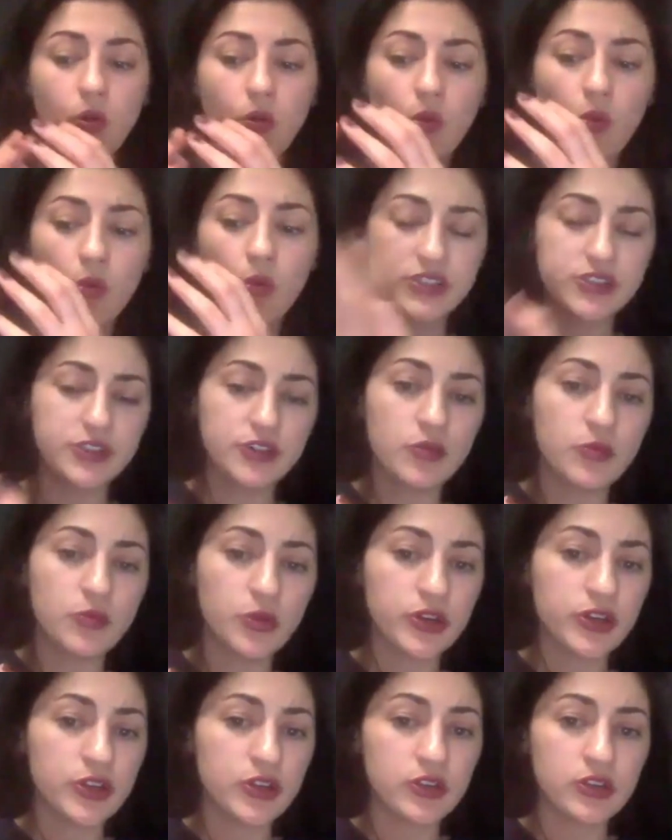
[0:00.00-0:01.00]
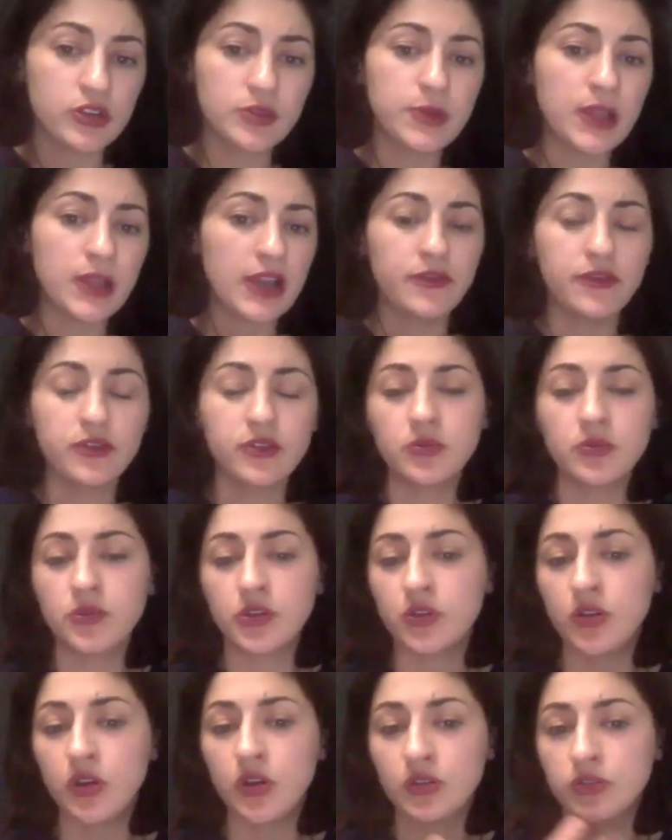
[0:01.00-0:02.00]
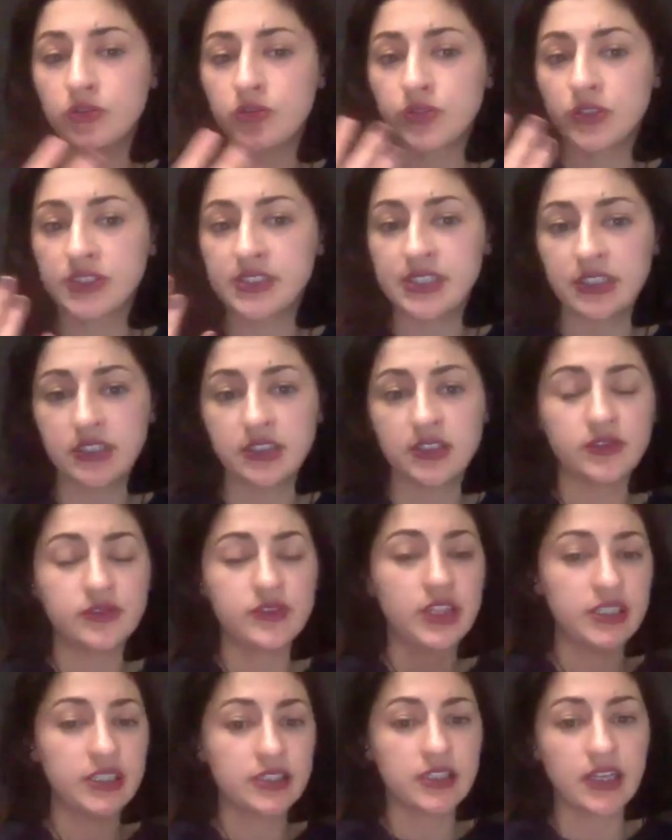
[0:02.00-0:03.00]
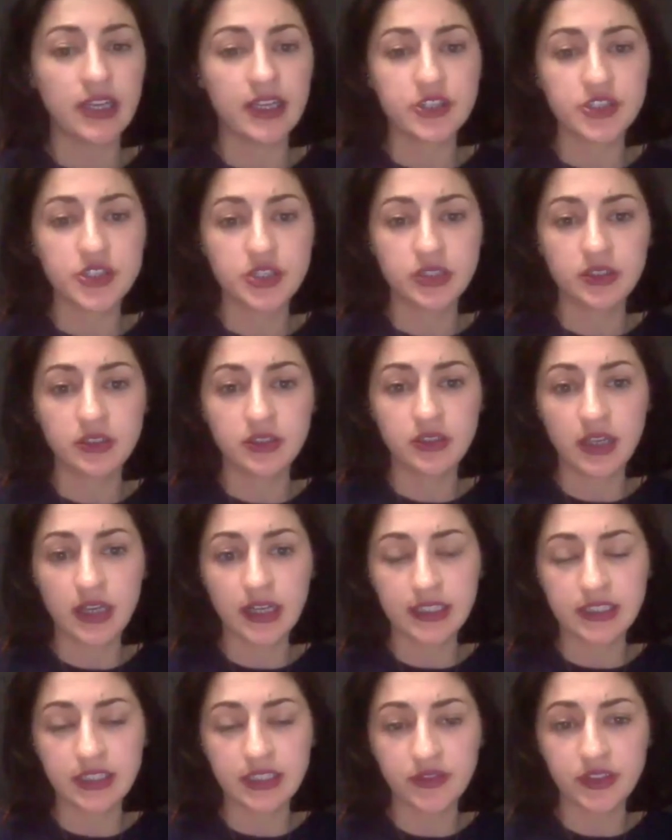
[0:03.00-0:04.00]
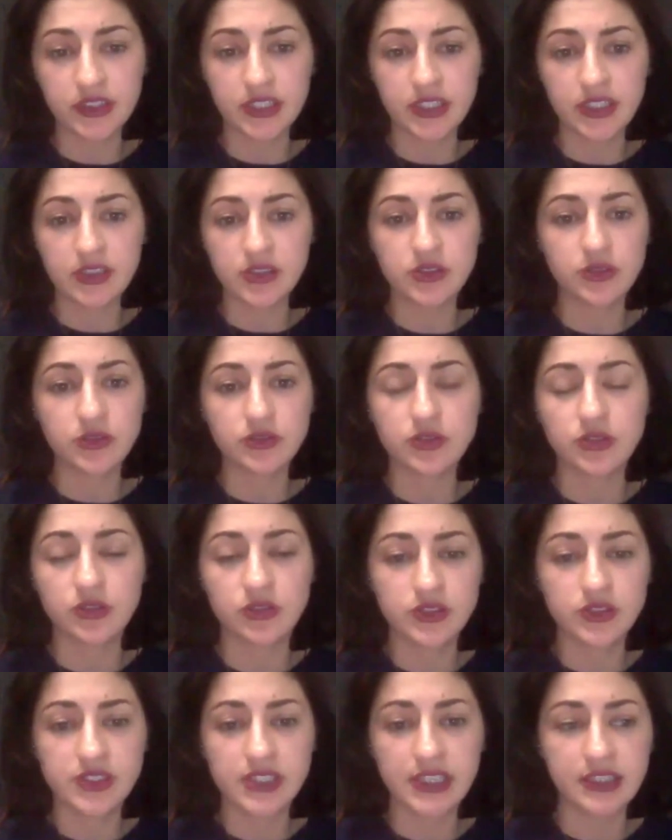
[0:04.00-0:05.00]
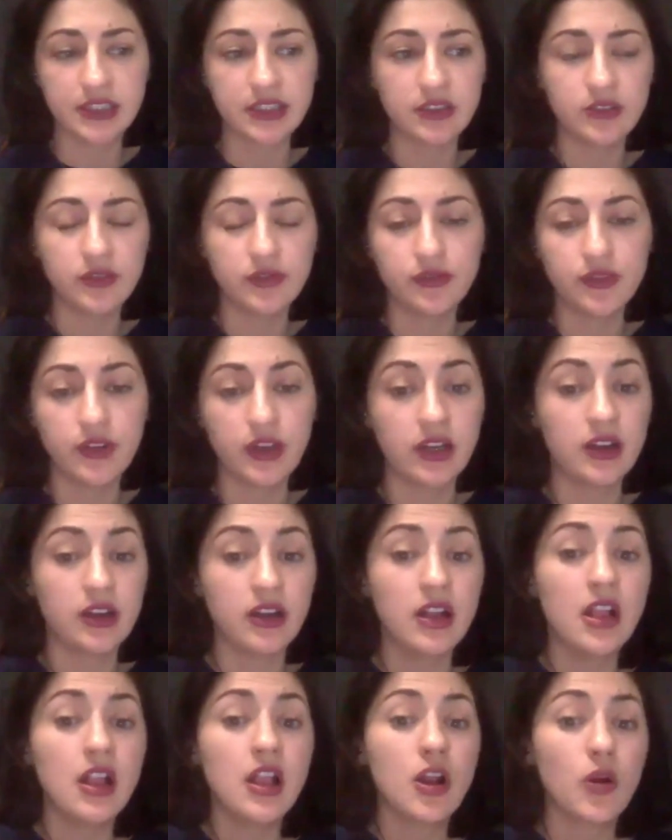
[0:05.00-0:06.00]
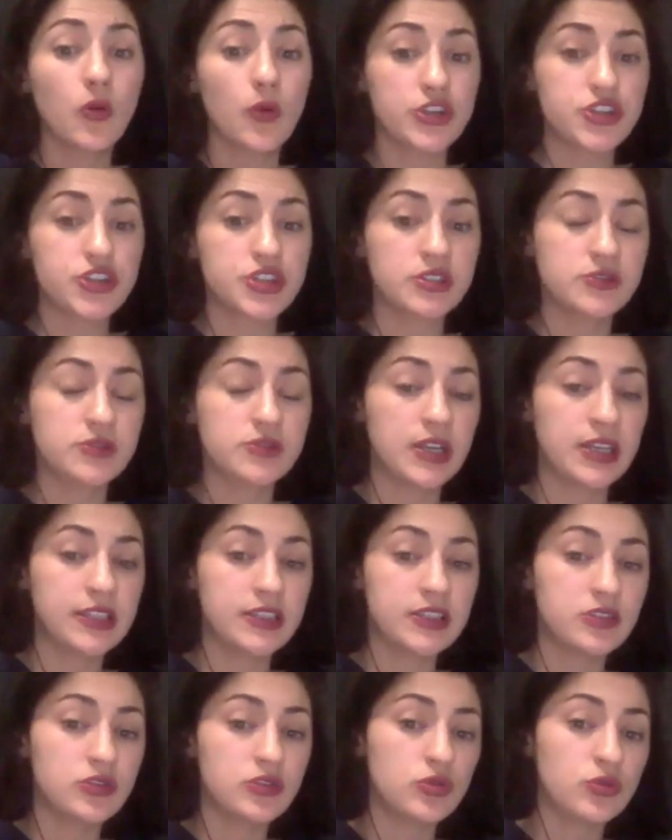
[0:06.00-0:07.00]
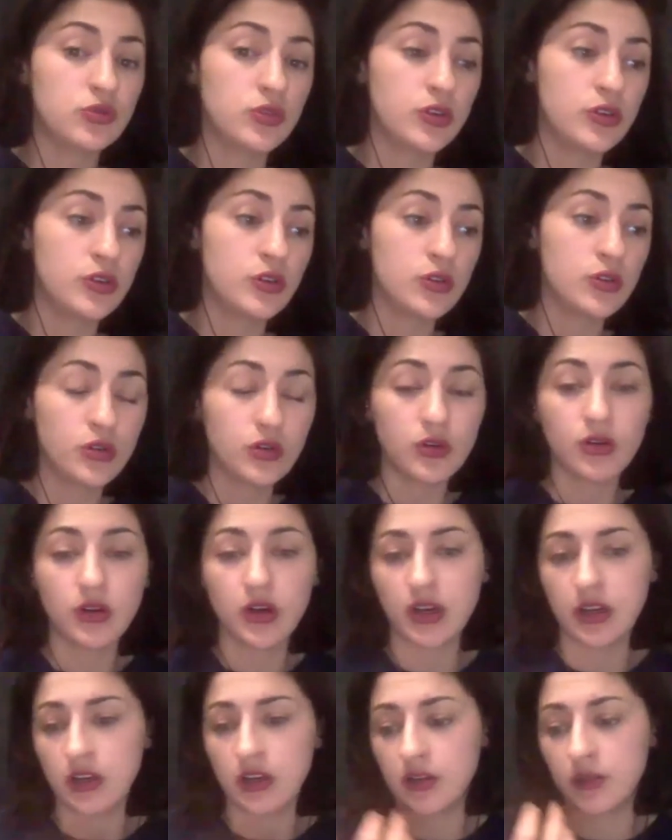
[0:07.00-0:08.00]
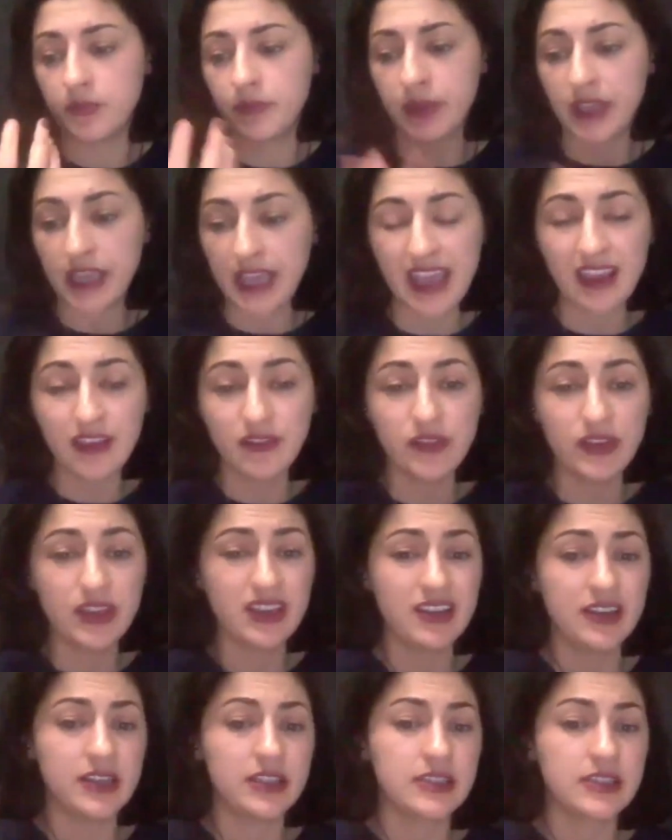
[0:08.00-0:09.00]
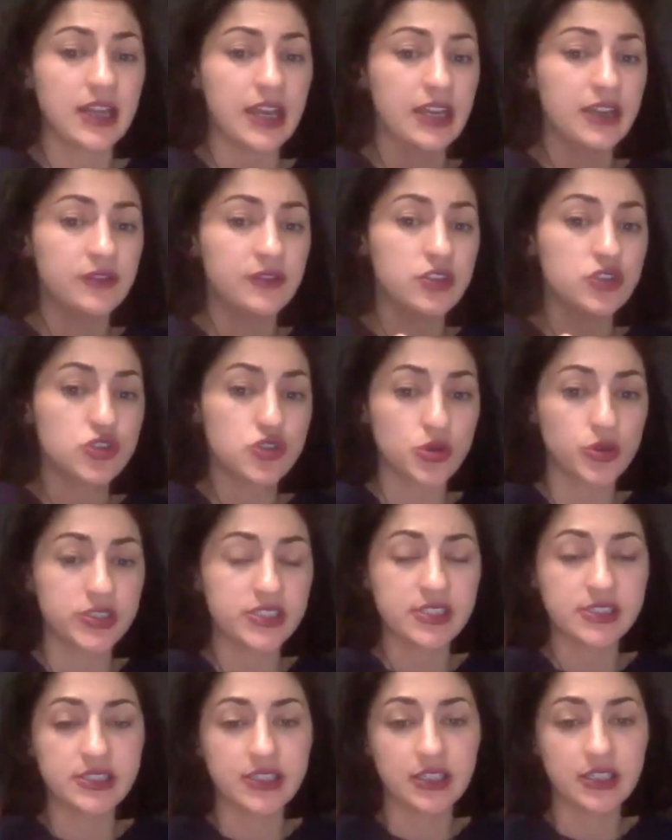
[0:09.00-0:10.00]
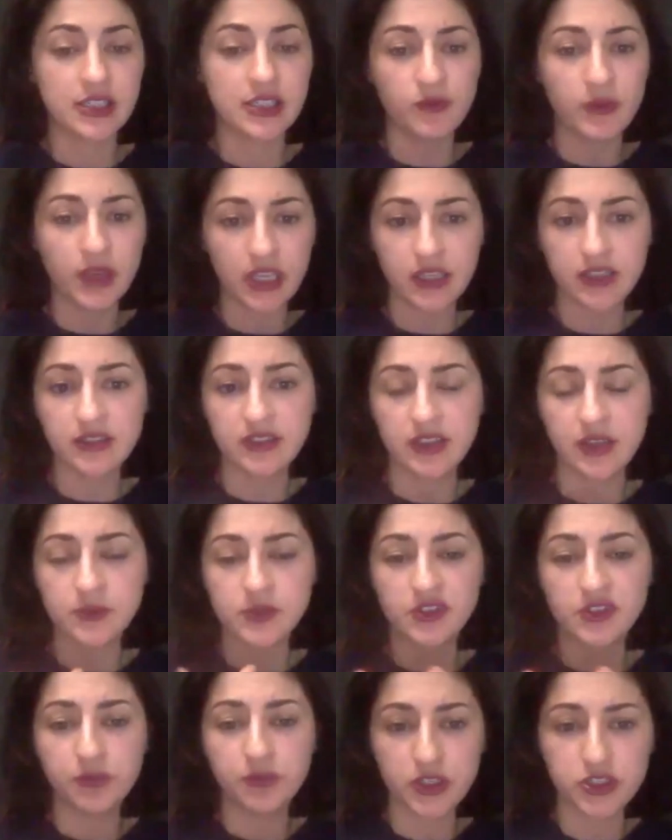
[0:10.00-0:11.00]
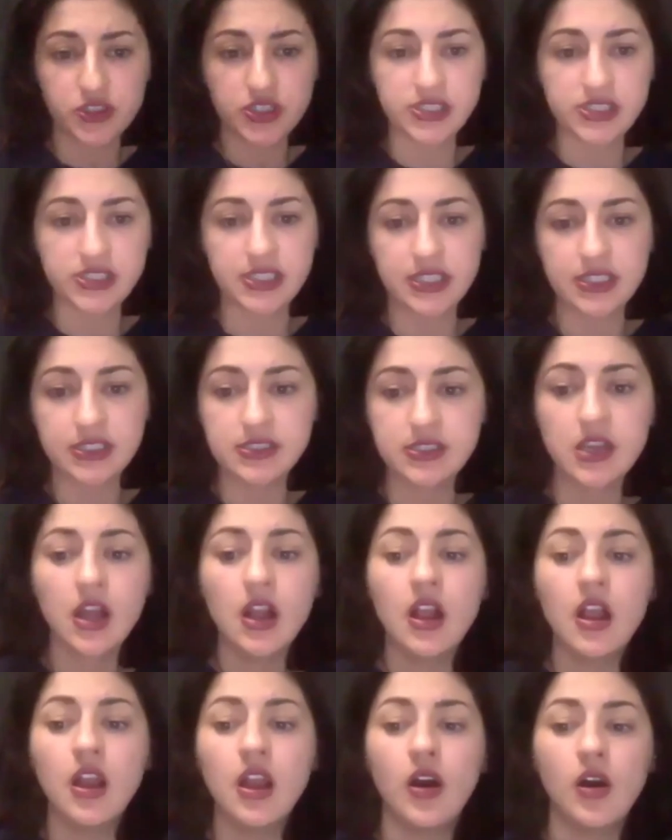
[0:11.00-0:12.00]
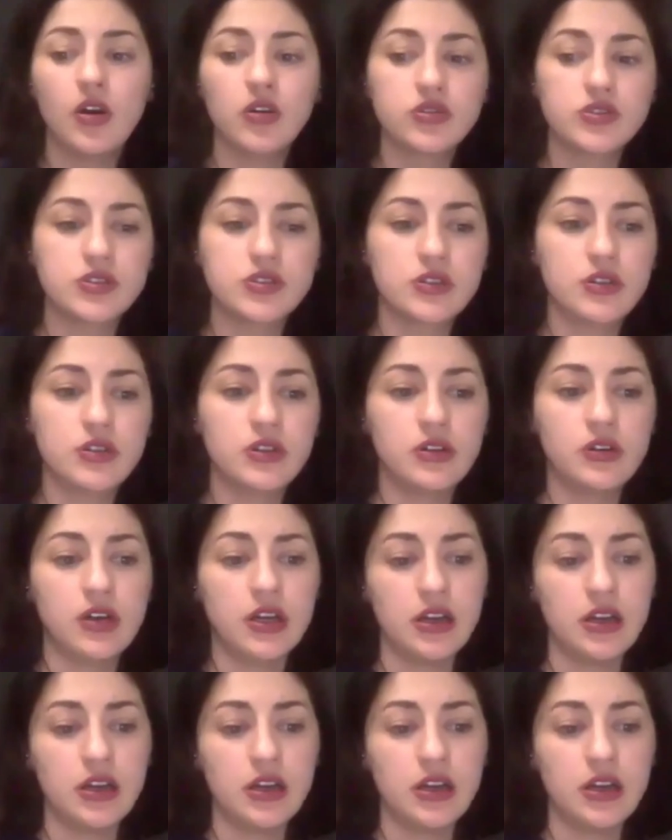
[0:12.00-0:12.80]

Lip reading: Once you're onboarded on the platform, you go through a set of data collection activities, also a set of questions related to your behavior and kind of the choices that you've made in terms of purchases. Also,